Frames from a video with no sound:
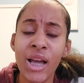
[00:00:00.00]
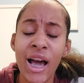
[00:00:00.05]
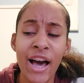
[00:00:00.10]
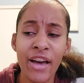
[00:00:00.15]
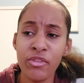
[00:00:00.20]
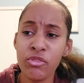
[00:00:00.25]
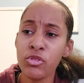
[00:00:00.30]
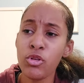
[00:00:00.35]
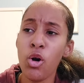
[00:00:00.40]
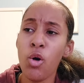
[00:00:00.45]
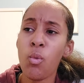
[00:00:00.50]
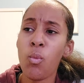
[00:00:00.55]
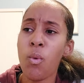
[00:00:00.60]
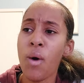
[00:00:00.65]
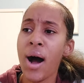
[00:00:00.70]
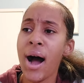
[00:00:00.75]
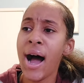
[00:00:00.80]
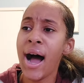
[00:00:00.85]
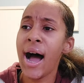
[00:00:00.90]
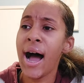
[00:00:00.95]
i don't know
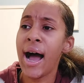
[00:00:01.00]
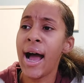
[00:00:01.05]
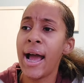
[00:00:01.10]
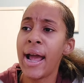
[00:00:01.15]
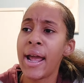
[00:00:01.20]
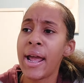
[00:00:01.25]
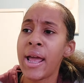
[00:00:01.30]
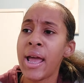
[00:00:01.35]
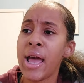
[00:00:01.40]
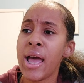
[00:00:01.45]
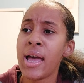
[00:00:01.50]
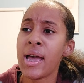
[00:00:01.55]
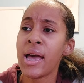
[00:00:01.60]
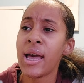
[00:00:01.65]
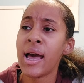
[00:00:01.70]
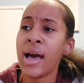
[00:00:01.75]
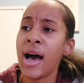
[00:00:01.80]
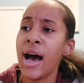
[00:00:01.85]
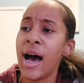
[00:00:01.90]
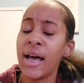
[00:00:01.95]
why
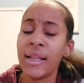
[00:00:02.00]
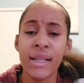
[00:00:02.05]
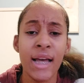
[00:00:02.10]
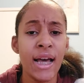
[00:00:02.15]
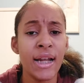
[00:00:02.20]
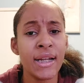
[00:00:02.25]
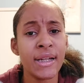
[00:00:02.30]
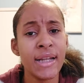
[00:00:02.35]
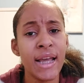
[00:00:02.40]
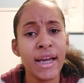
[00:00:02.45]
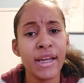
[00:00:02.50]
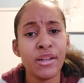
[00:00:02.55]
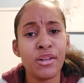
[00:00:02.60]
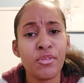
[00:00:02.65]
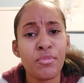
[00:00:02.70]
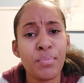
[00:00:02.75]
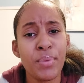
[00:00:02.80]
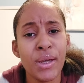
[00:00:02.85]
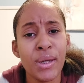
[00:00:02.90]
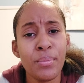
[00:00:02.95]
a lot of
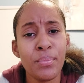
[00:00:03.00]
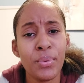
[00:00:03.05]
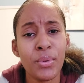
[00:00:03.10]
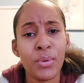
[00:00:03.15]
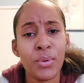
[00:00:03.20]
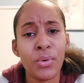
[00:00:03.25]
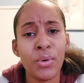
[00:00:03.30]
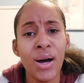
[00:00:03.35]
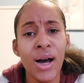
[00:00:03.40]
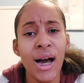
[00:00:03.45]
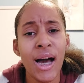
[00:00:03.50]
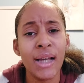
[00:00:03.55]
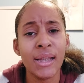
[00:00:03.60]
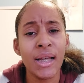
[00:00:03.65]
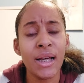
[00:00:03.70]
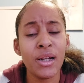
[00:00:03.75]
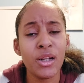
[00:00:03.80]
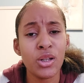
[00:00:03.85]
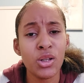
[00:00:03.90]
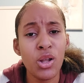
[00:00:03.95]
negative people a
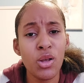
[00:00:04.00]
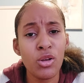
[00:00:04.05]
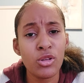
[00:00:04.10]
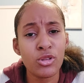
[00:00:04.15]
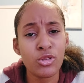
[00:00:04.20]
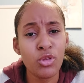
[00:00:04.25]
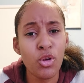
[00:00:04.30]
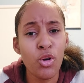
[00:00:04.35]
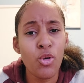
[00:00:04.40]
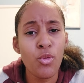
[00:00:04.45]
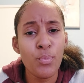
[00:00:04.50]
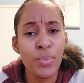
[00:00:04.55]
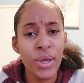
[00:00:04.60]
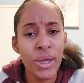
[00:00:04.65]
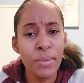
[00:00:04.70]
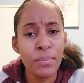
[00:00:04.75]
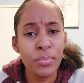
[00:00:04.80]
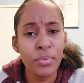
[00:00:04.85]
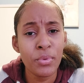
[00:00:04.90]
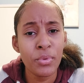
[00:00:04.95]
lot of lost soul
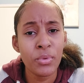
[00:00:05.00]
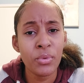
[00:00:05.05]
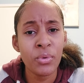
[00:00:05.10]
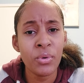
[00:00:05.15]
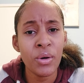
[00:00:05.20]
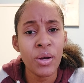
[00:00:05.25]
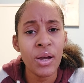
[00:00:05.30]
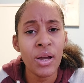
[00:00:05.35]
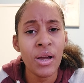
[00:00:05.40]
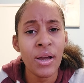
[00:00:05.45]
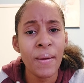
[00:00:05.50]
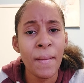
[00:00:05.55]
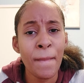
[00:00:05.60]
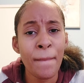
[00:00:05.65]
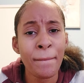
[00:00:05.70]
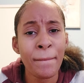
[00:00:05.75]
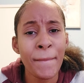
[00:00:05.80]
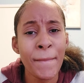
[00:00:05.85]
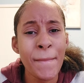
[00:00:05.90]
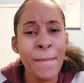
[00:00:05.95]
people
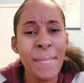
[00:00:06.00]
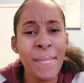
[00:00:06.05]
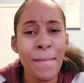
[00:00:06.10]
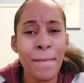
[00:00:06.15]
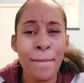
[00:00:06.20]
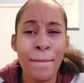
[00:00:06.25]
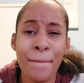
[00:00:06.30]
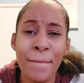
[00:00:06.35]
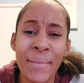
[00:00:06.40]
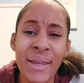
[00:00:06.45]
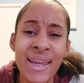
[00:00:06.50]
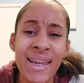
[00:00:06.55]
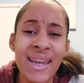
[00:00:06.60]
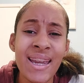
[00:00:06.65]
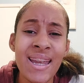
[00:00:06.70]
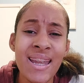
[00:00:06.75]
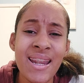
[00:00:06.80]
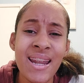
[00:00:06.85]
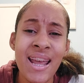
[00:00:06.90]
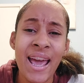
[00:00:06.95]

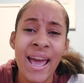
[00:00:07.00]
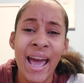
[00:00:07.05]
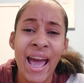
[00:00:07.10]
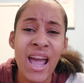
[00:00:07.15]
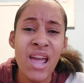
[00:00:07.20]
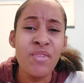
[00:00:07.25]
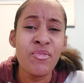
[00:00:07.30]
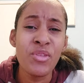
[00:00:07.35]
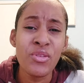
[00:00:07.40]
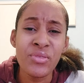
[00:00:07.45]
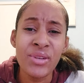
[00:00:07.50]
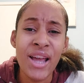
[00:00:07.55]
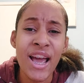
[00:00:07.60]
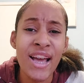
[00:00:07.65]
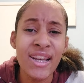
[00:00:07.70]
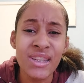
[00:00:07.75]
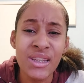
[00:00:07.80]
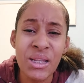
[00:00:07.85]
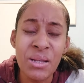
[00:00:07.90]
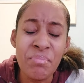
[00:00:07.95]
mean hateful
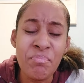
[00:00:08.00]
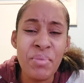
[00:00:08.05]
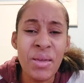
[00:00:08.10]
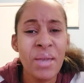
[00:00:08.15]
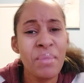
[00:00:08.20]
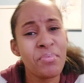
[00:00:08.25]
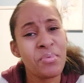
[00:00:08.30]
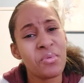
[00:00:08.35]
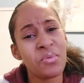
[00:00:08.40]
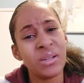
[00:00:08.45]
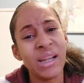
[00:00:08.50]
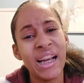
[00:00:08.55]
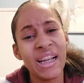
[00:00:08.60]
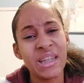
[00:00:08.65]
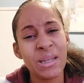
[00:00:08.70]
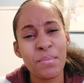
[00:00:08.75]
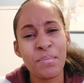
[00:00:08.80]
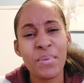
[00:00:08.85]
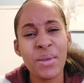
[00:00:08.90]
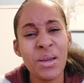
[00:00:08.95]
nasty people like
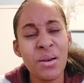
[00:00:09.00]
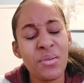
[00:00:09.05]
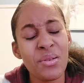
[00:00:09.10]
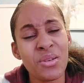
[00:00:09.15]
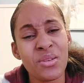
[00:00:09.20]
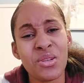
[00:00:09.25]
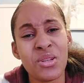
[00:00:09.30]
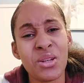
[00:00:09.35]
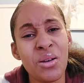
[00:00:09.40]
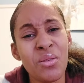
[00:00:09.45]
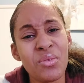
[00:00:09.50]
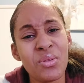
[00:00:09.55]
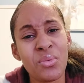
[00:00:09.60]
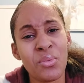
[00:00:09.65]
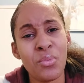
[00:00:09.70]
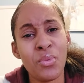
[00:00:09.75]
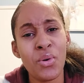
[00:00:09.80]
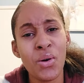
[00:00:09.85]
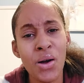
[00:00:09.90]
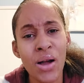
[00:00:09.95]
to be on the
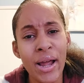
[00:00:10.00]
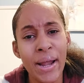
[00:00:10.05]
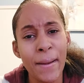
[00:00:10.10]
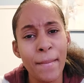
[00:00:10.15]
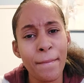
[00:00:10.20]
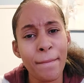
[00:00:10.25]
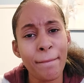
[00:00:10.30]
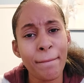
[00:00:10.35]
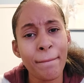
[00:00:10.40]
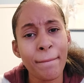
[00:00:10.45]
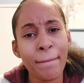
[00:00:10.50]
chosen one